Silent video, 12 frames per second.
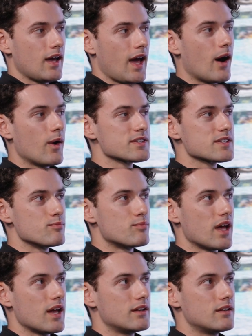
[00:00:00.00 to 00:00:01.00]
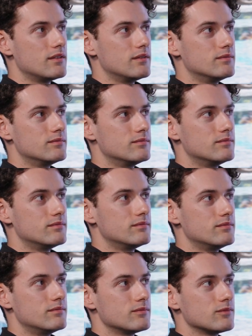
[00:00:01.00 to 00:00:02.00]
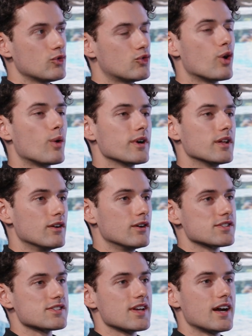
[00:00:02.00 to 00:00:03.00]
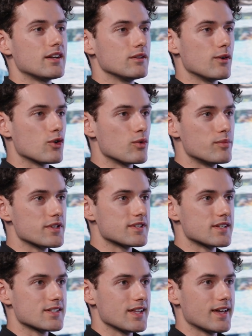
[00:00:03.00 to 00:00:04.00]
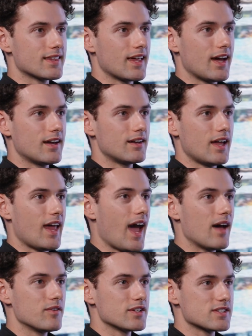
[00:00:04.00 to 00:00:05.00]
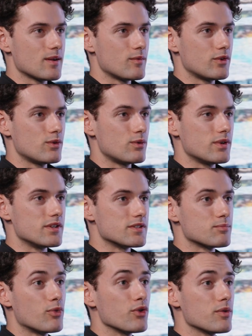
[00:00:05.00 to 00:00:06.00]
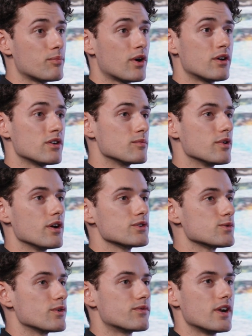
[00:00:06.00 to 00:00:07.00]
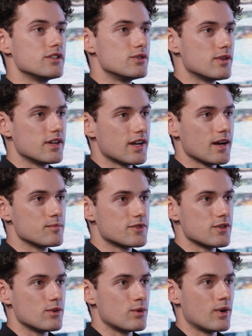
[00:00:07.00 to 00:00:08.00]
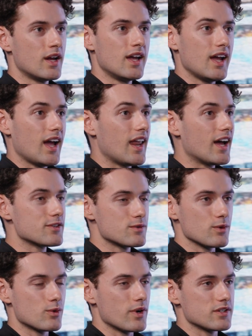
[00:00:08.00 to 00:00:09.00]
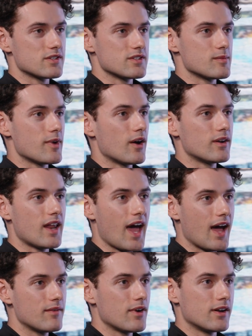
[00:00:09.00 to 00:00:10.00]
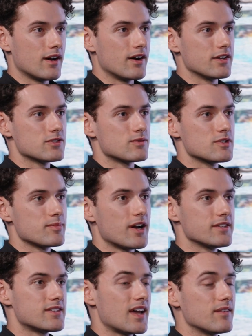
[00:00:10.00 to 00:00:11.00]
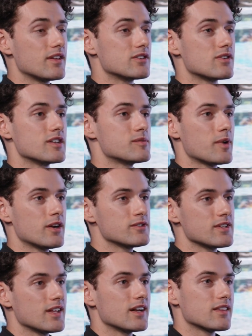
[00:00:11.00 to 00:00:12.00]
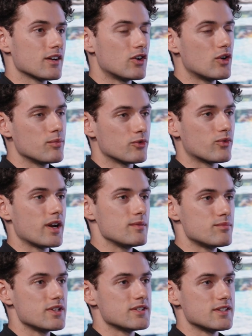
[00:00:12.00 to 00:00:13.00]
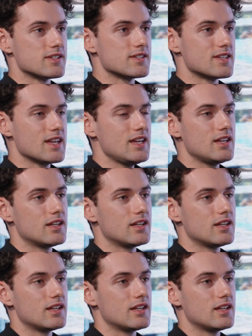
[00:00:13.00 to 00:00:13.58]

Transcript: How has it been growing alongside a local business like that and having someone who is both a partner but also a friend you can come to and ask real questions about and have an honest response and have that transparency that I think all great businesses need?